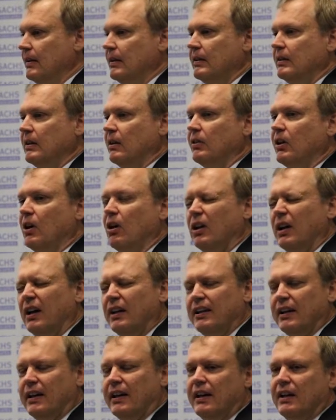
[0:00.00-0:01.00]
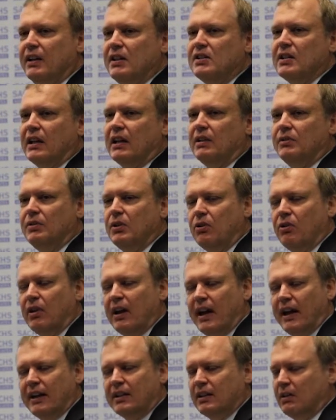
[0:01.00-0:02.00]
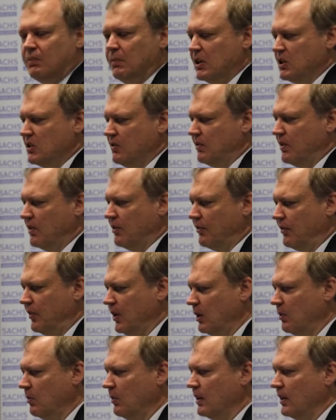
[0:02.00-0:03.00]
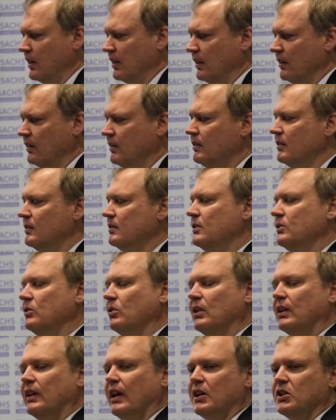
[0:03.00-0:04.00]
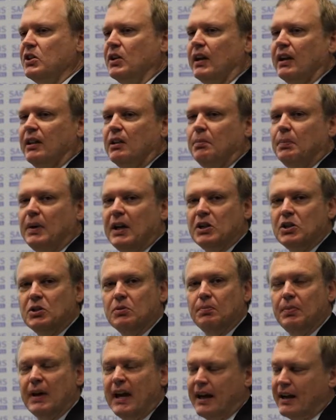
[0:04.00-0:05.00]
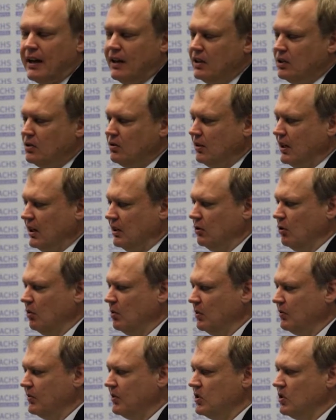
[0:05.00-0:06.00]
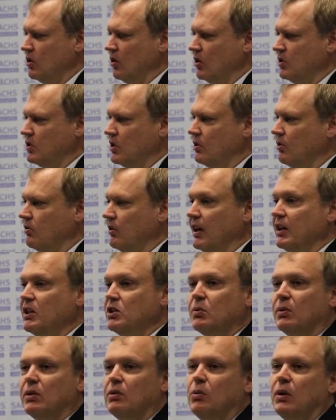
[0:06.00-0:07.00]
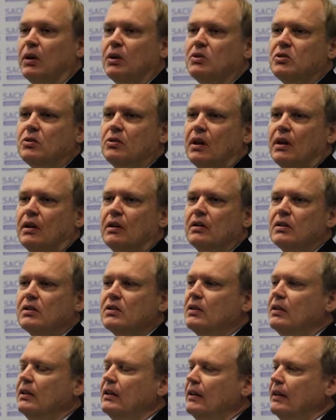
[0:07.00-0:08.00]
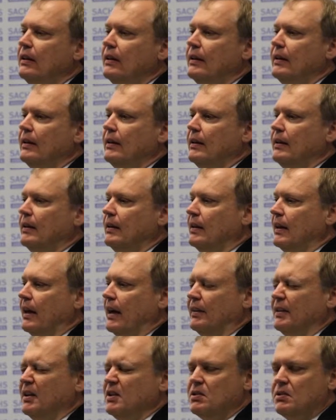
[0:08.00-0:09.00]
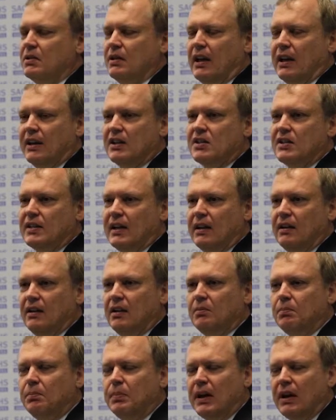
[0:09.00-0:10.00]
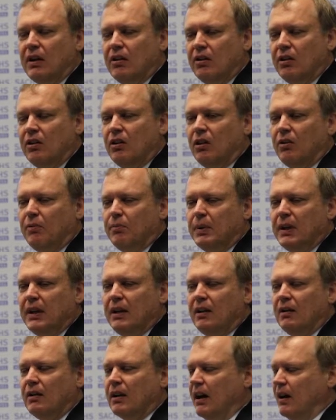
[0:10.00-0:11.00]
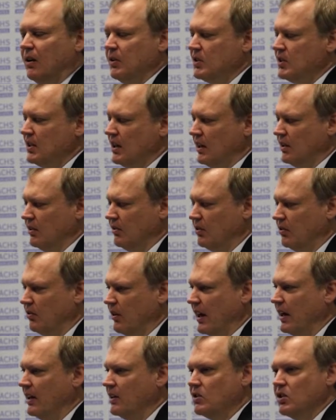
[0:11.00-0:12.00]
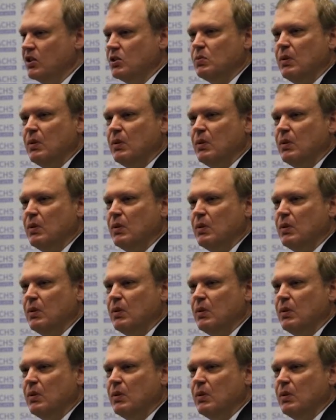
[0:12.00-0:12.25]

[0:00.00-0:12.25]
Now the whole idea is that if you react and measure very frequently, you can actually get the patient back into that normal physiological range within 1 or 2 hours. And this extended period of being outside of the range is